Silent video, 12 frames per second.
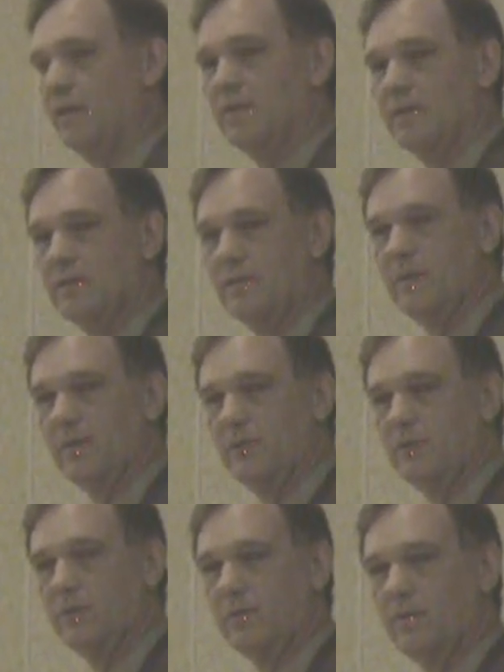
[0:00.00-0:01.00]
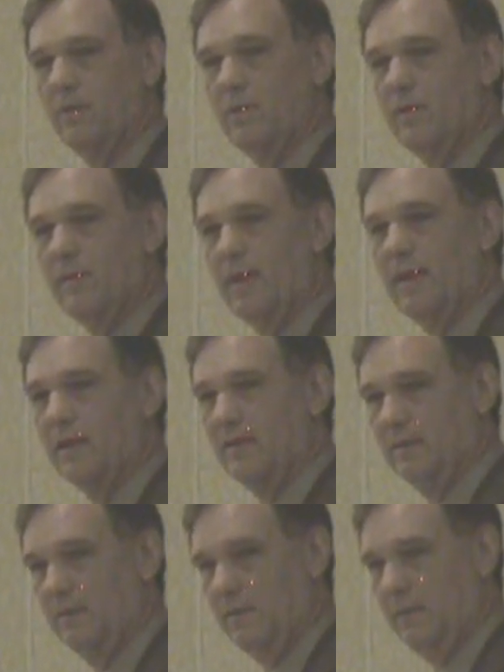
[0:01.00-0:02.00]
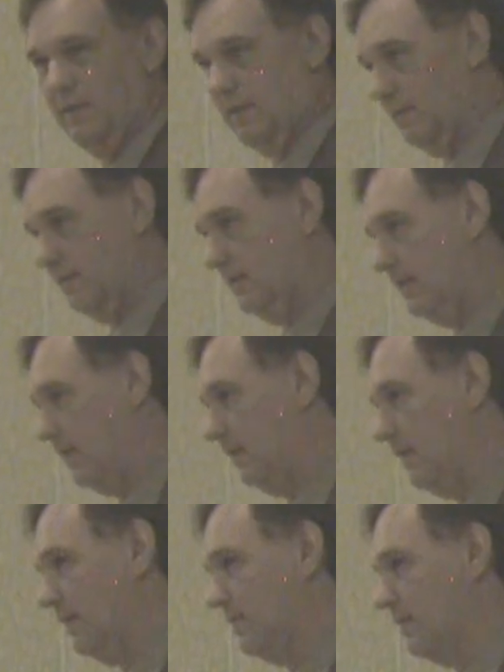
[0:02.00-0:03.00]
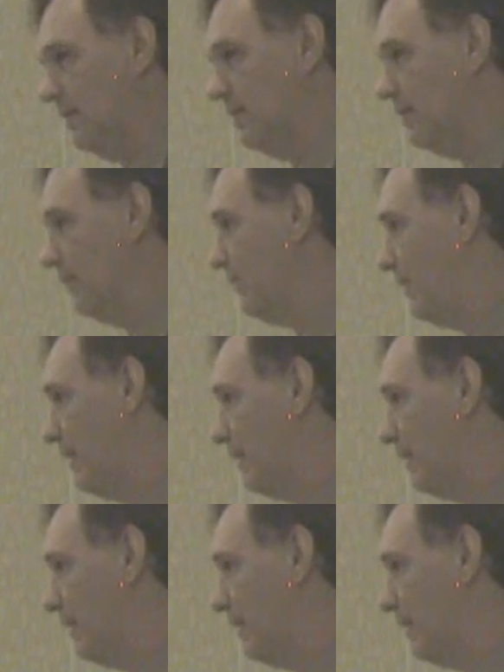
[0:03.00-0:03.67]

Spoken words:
process to make sure all of that is in